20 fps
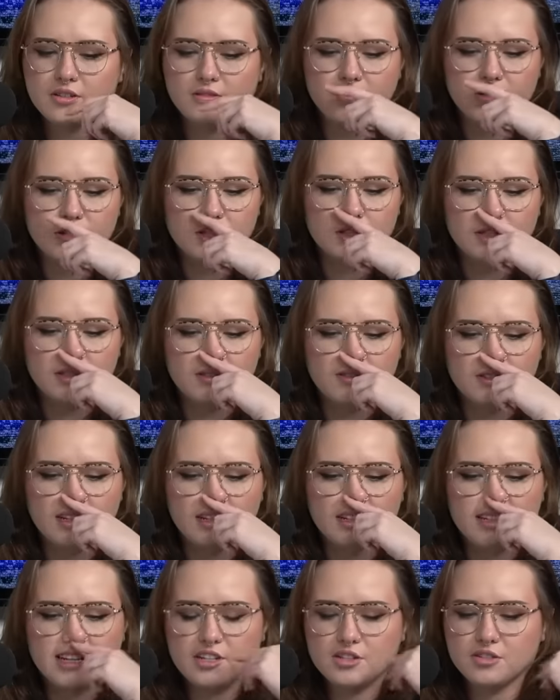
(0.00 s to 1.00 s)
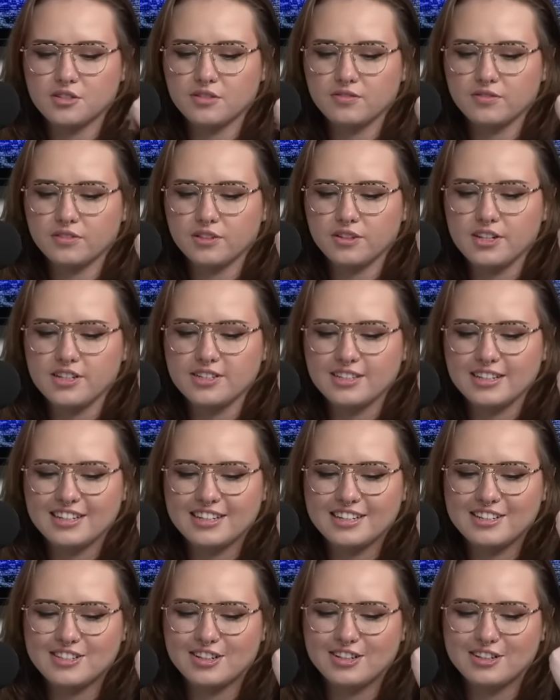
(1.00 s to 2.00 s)
to visually unique nature of furries in
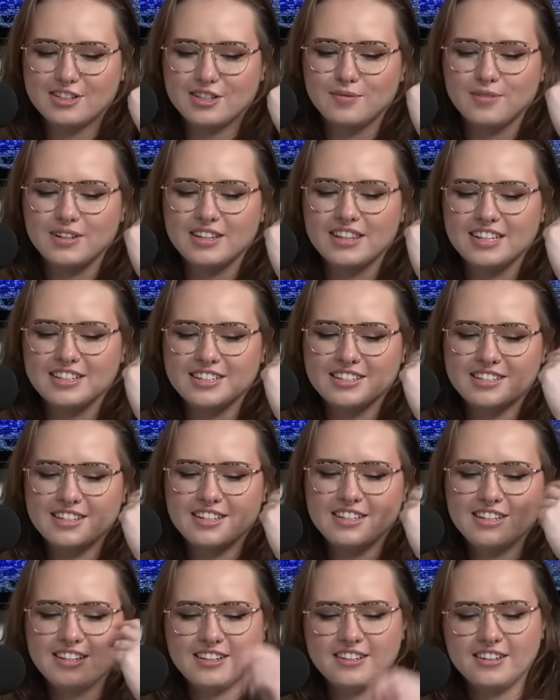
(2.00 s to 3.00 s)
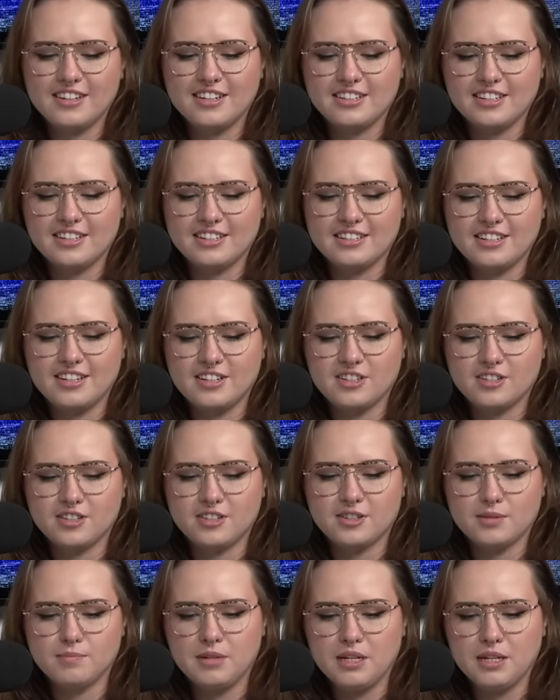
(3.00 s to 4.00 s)
conjunction with incendiary
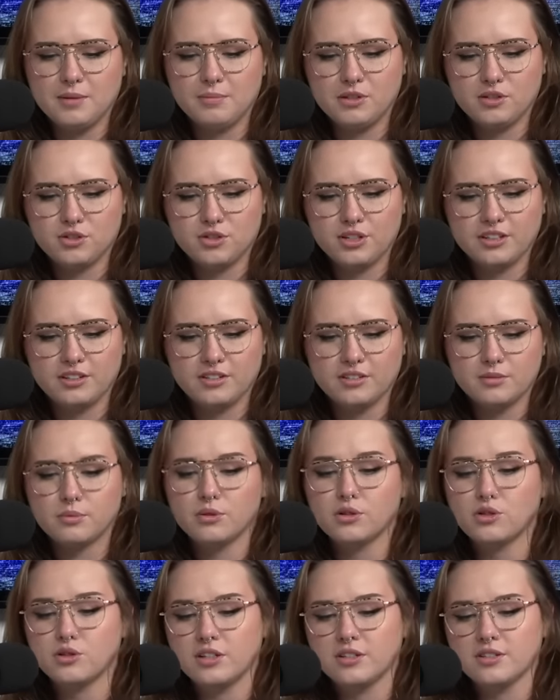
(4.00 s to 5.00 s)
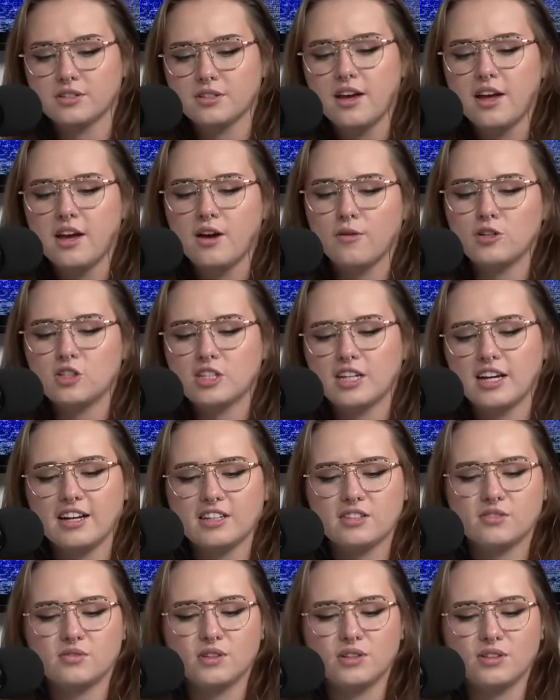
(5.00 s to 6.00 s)
sensationalist media portrayals which
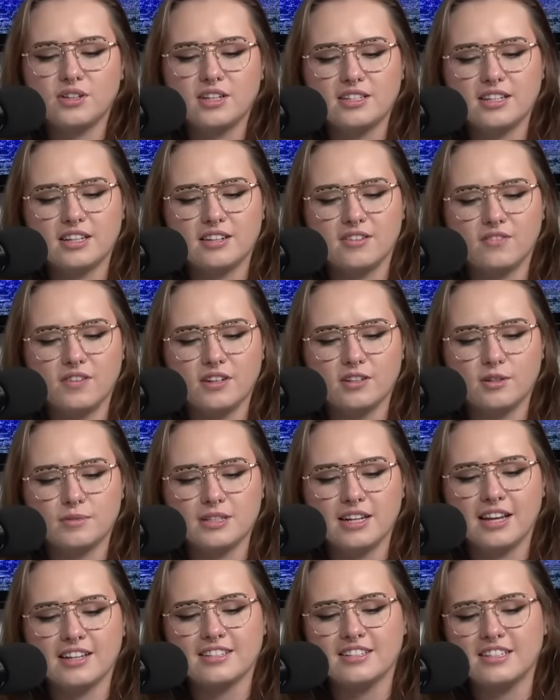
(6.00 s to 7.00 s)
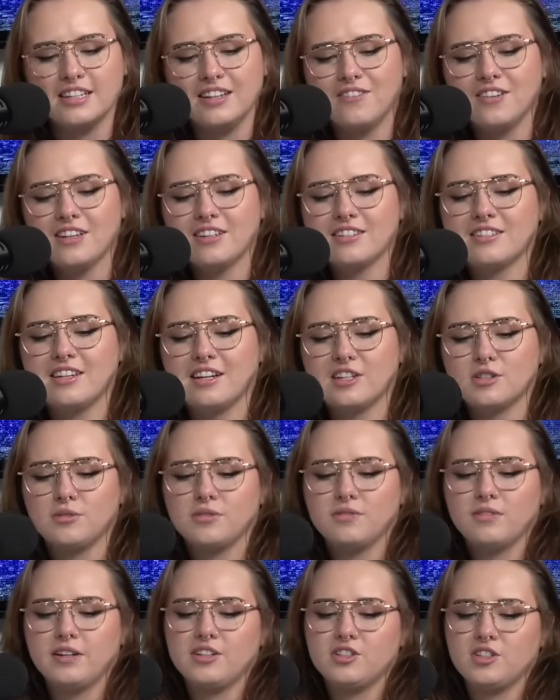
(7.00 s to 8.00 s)
cast furries and the fandoms as deviant
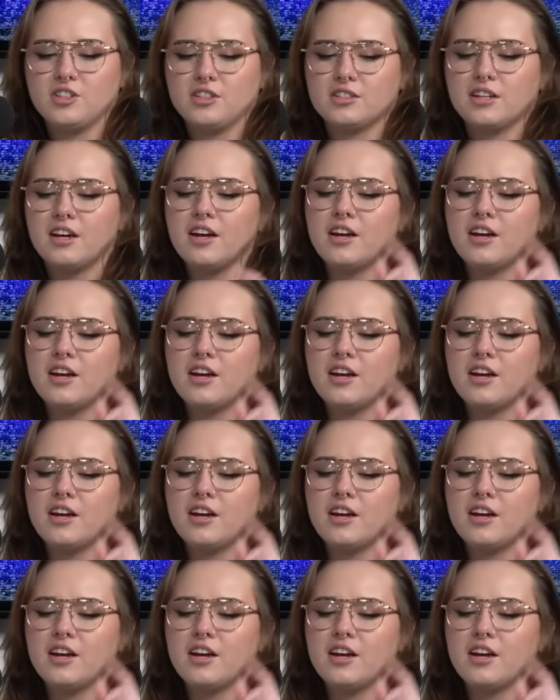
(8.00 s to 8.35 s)
sexual fetishes.